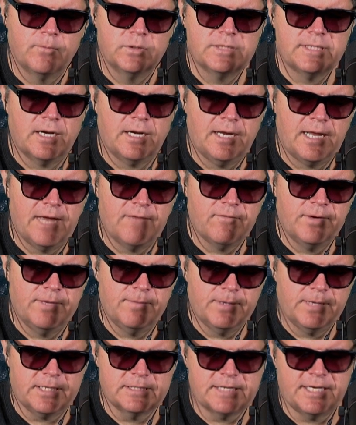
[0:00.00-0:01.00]
Was that a live
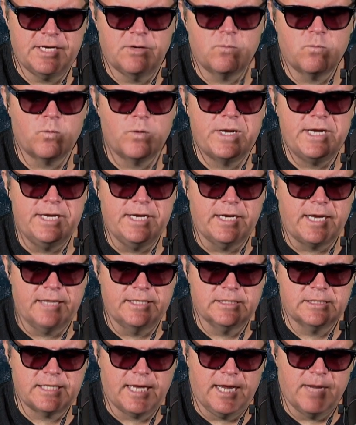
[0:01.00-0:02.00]
read? Because I didn't read it. I
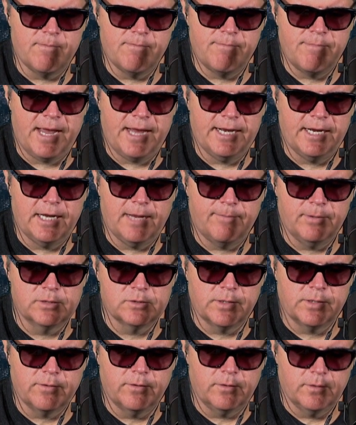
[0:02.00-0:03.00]
just kind of made it up
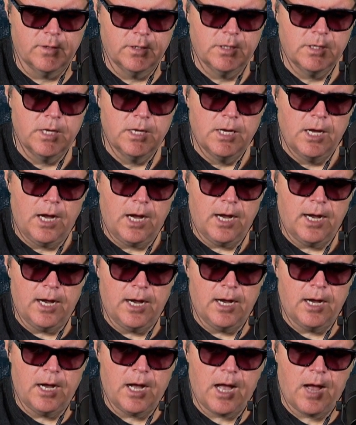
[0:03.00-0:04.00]
as we go.
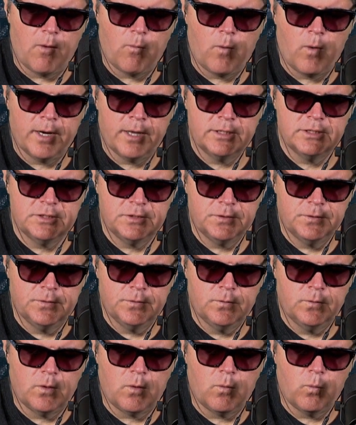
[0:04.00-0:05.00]
I want to
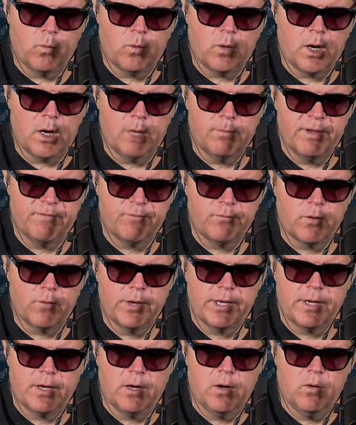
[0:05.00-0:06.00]
do, before
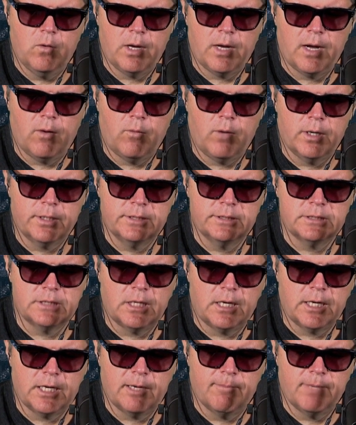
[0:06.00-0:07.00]
we go, I want to
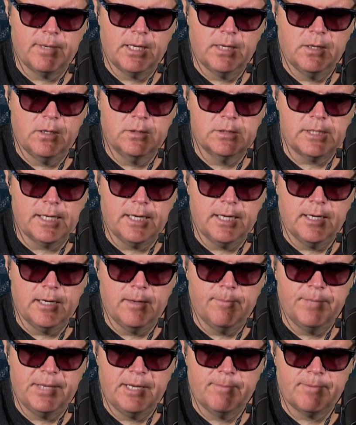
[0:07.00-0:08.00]
talk
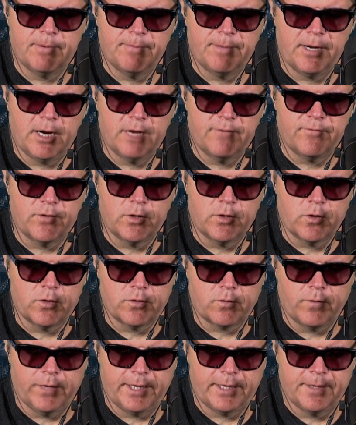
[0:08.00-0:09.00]
about being prepared for an
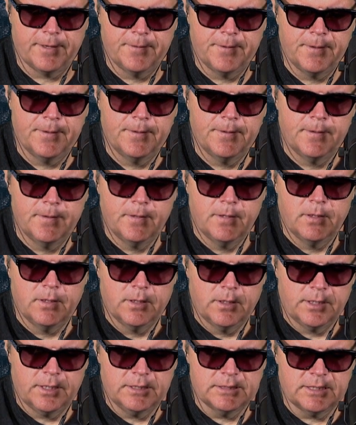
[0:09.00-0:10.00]
earthquake.
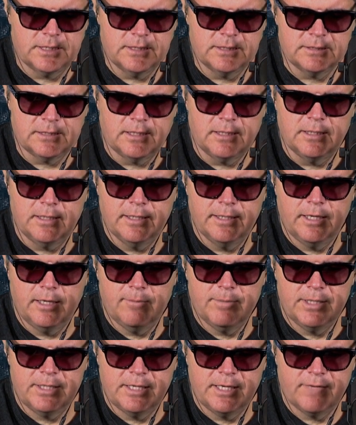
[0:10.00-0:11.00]
Because it is a little
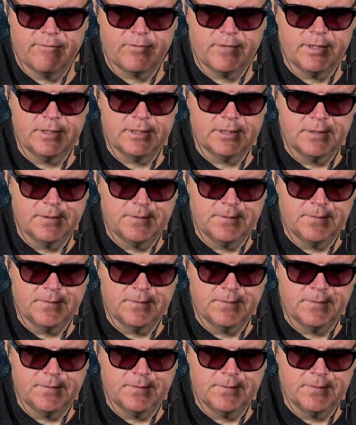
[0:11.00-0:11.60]
bit different.